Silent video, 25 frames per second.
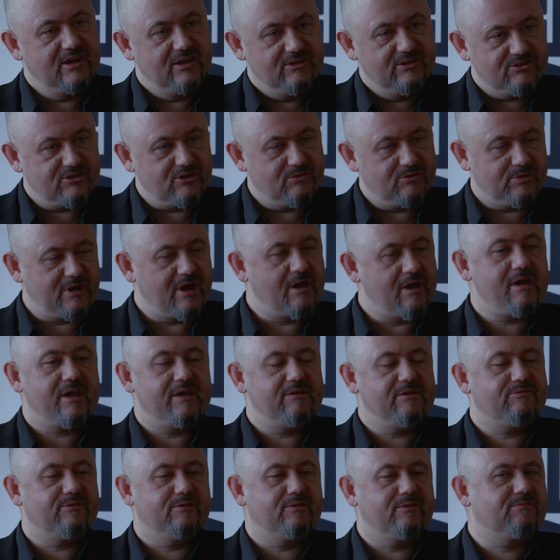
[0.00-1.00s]
So
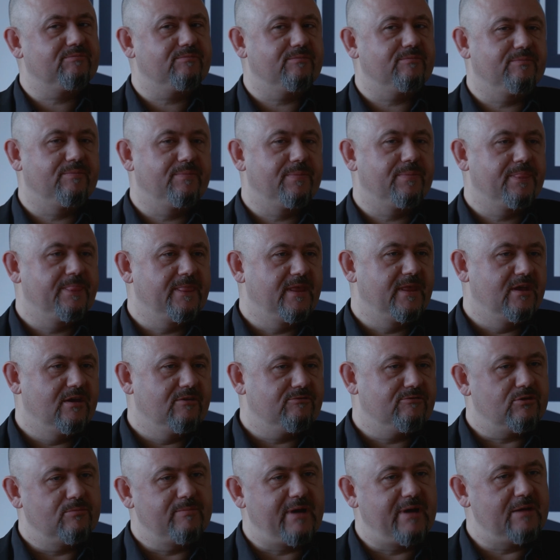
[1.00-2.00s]
if
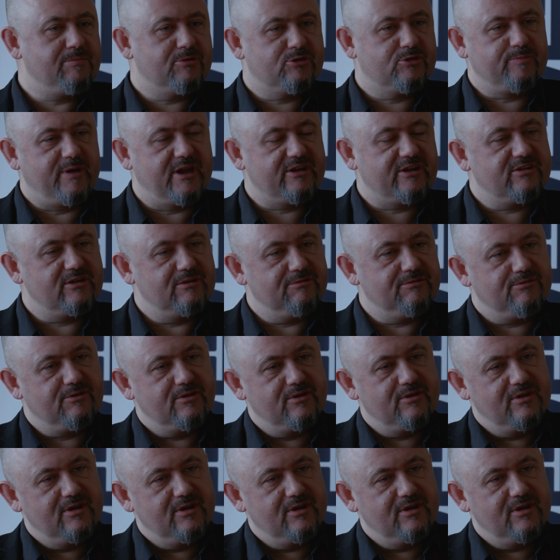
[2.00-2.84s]
from my perspective,